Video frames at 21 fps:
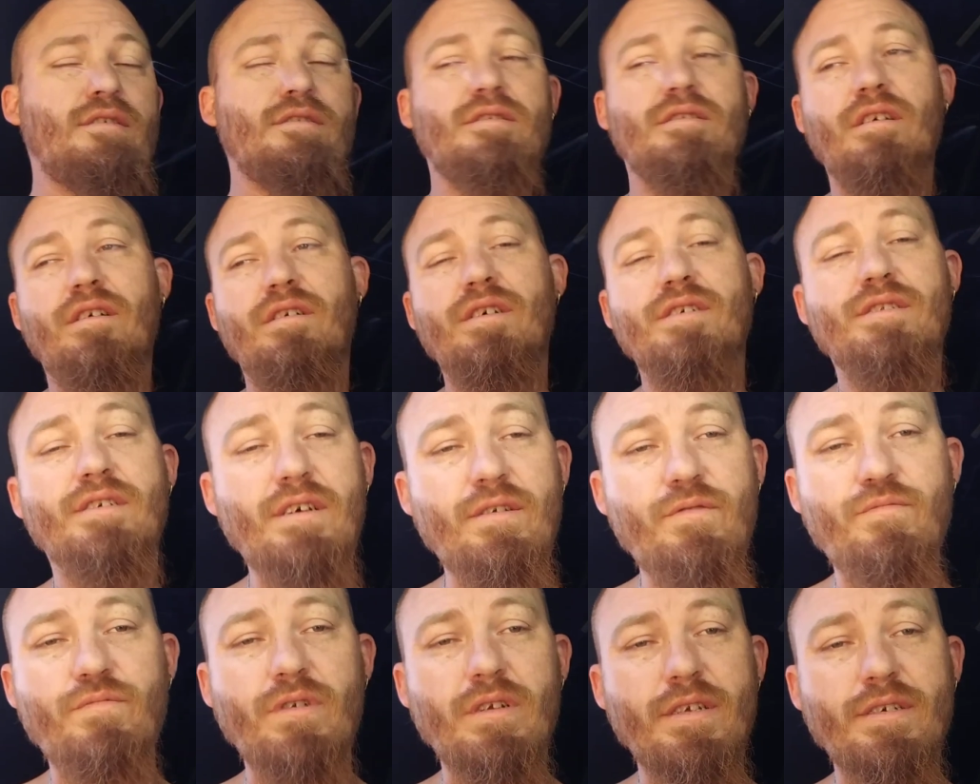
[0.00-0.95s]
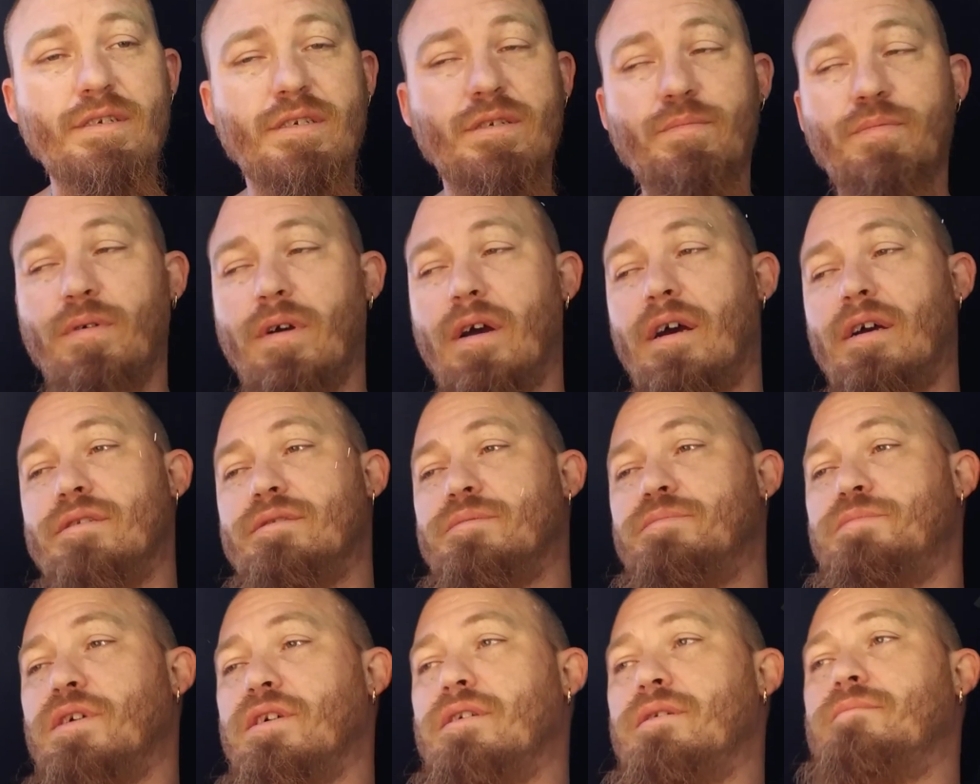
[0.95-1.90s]
So it doesn't really
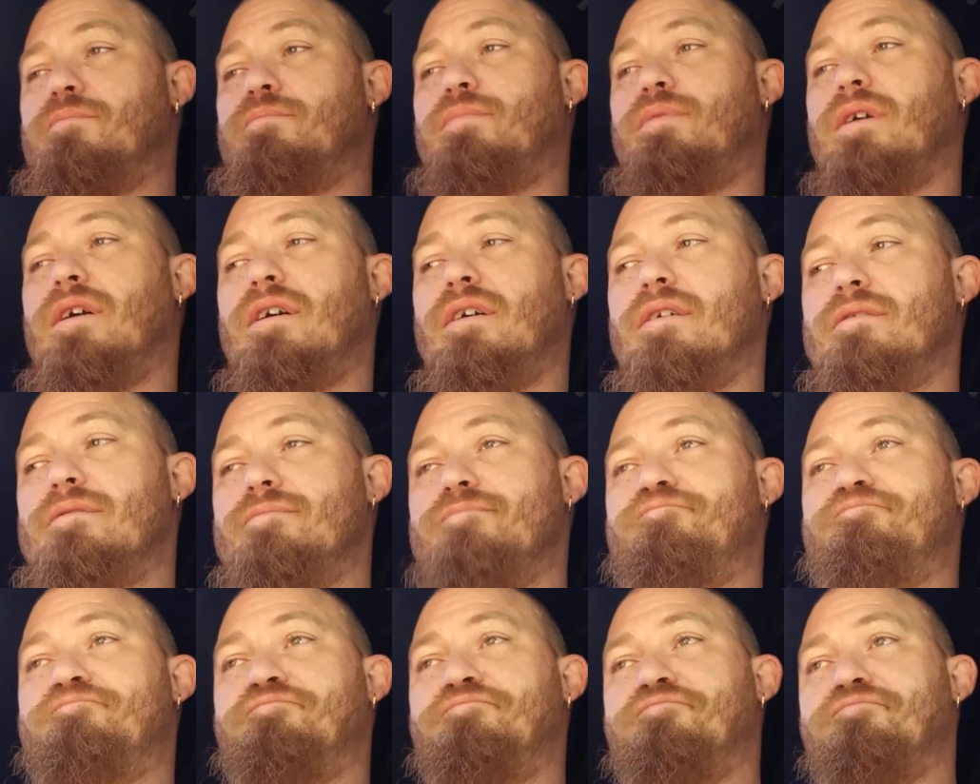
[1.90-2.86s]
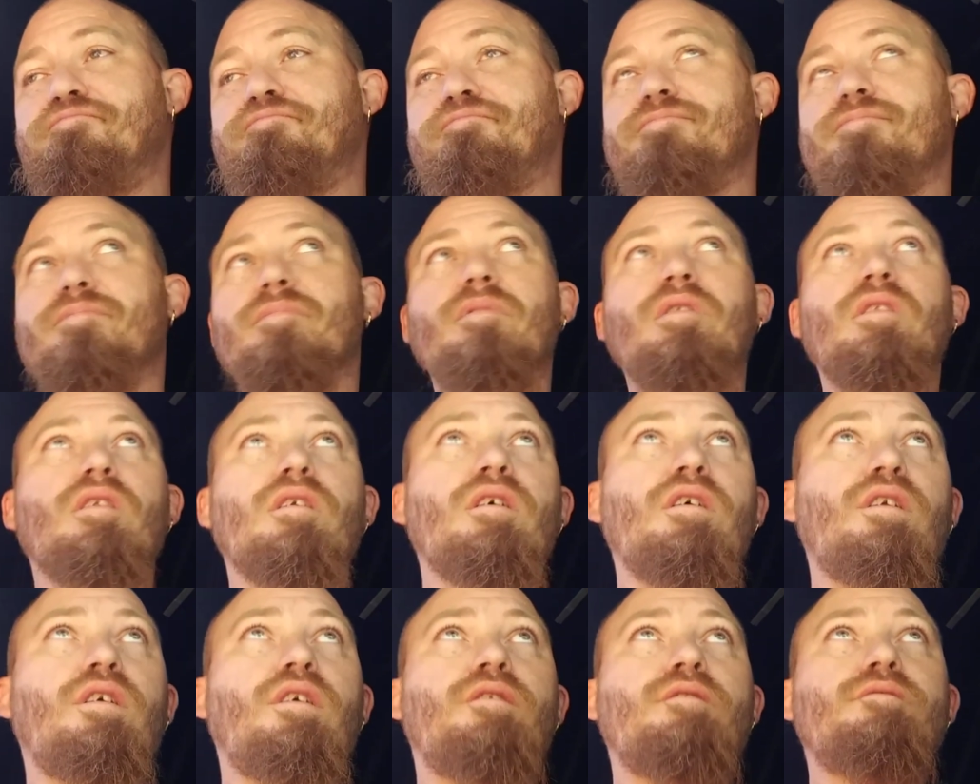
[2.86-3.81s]
surprise me, but
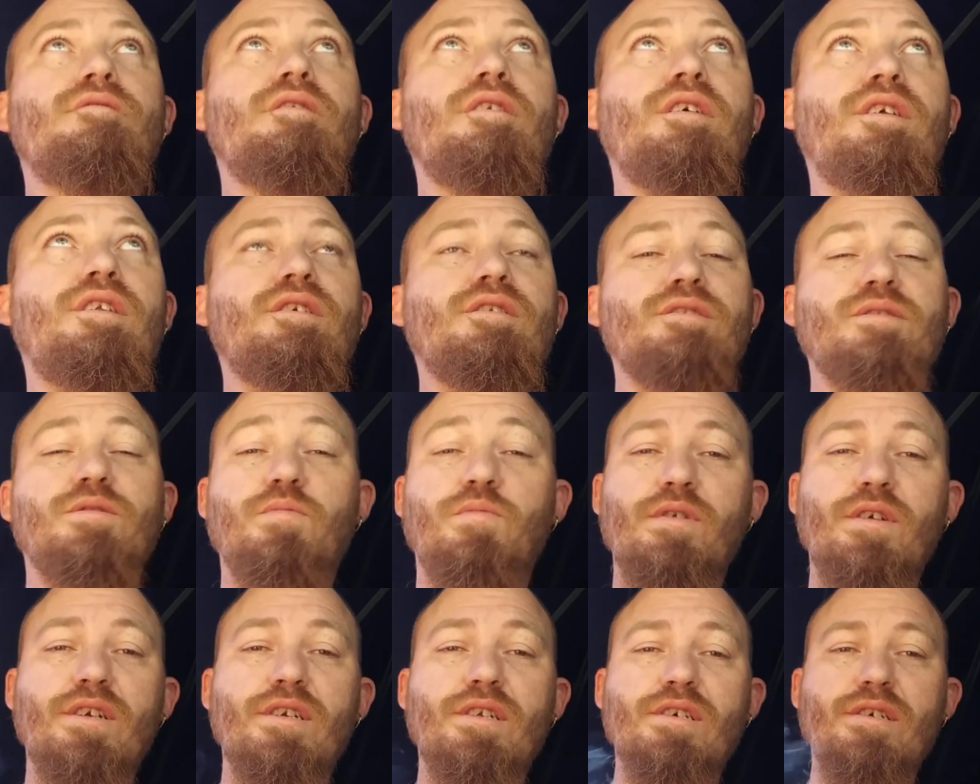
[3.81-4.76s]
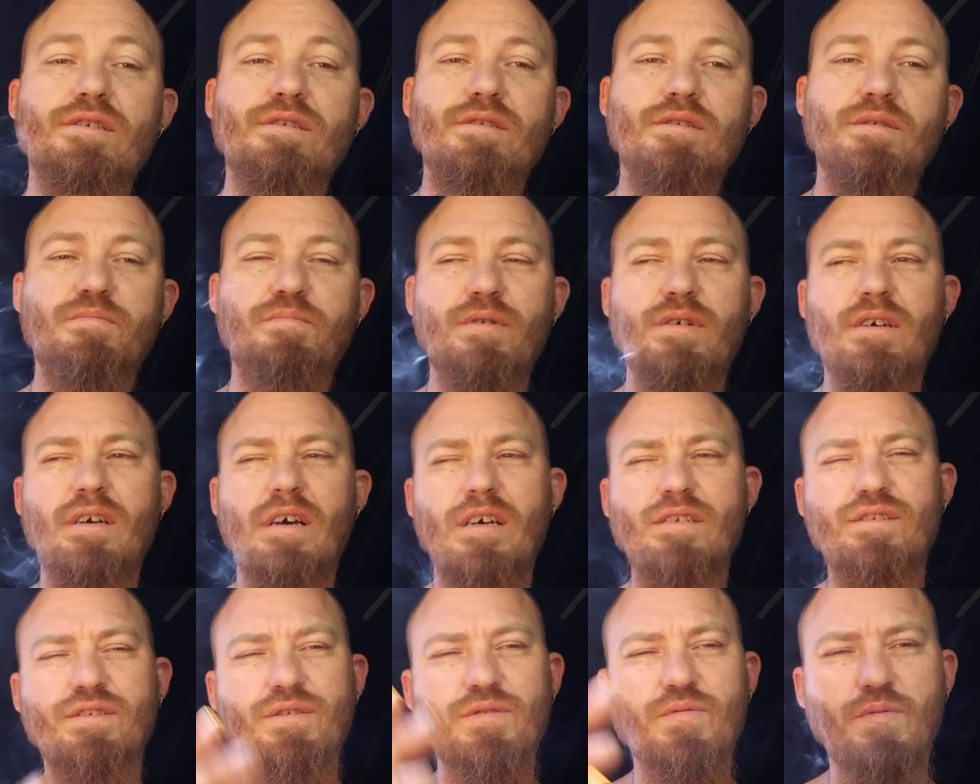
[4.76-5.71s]
you know, it is what it is. But
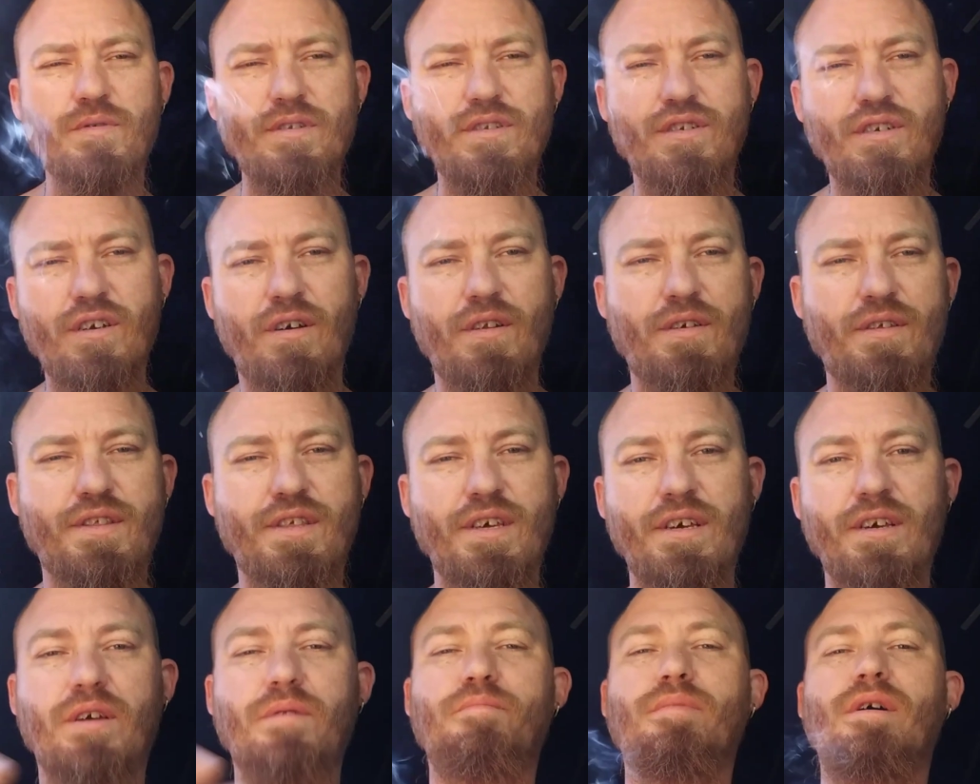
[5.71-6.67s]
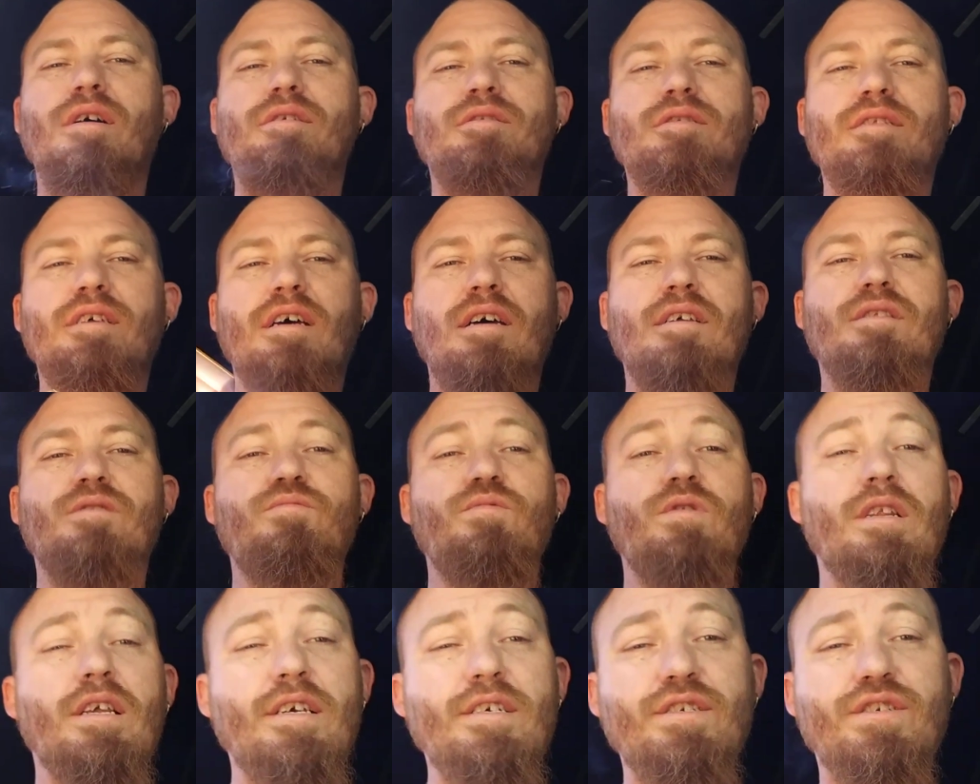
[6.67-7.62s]
I just want y'all to think about that the
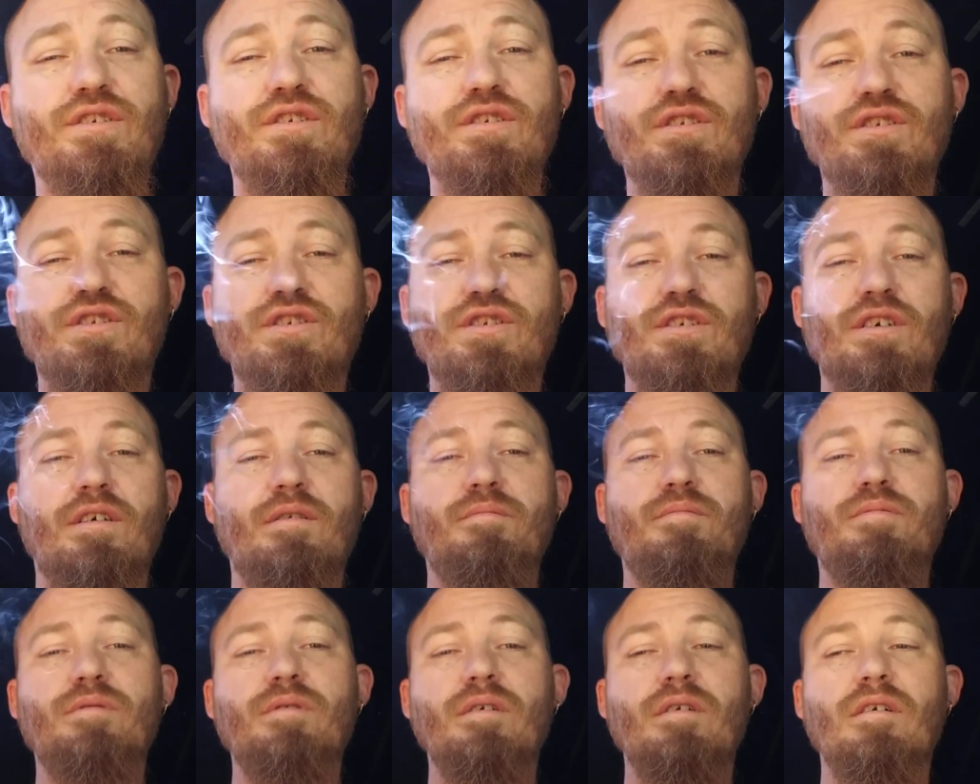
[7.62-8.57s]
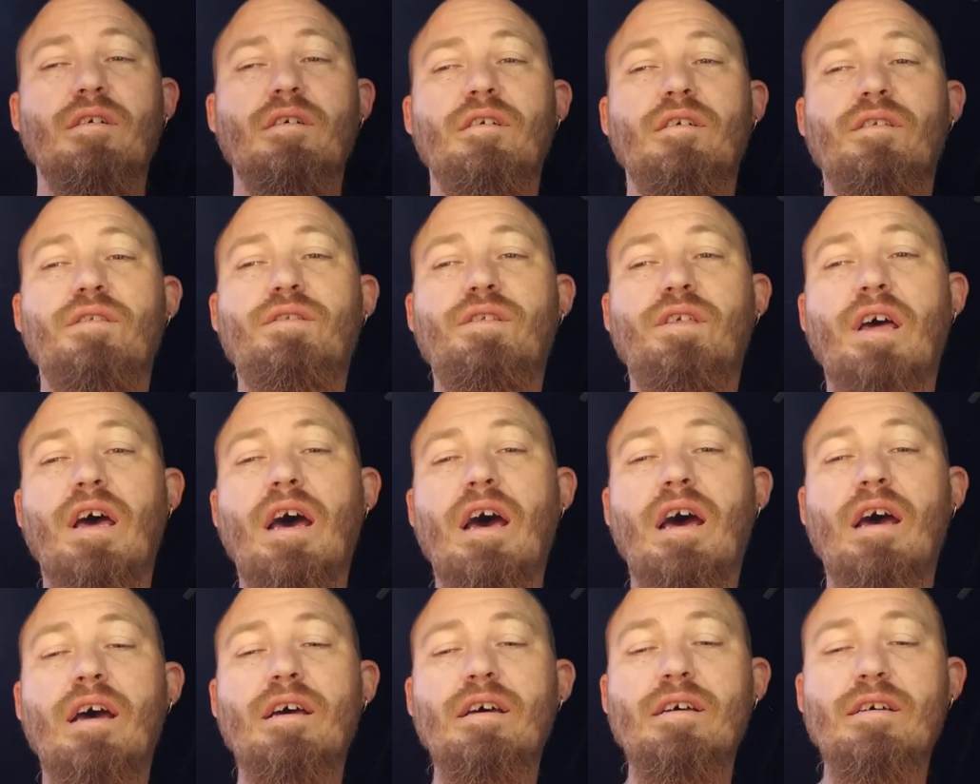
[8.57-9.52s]
relationship
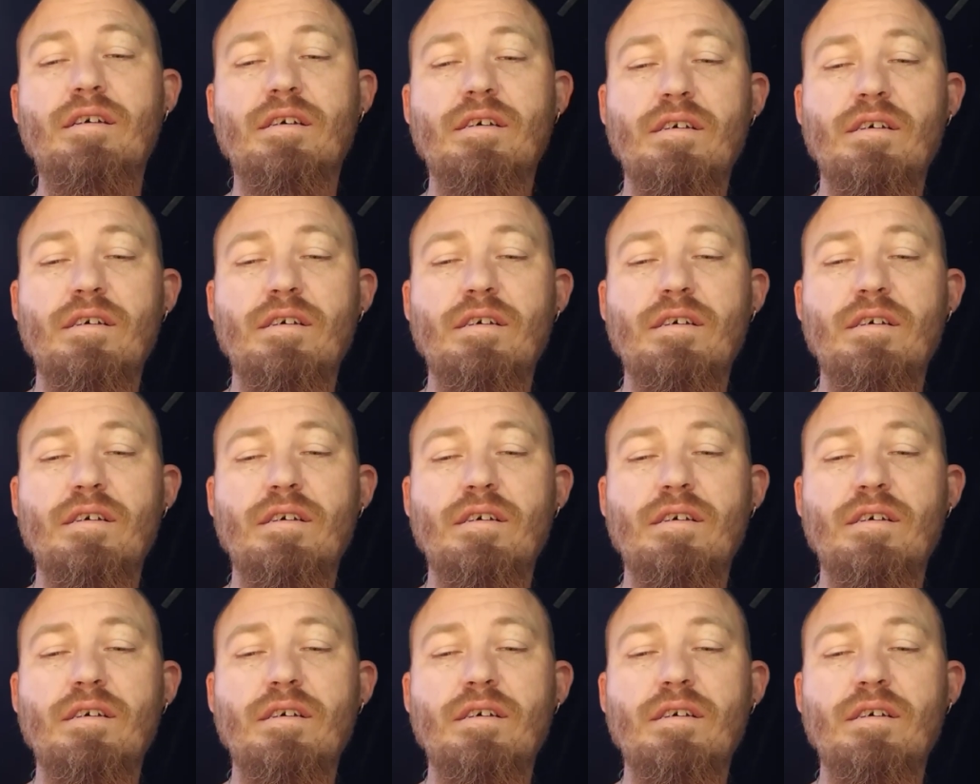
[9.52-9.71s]
that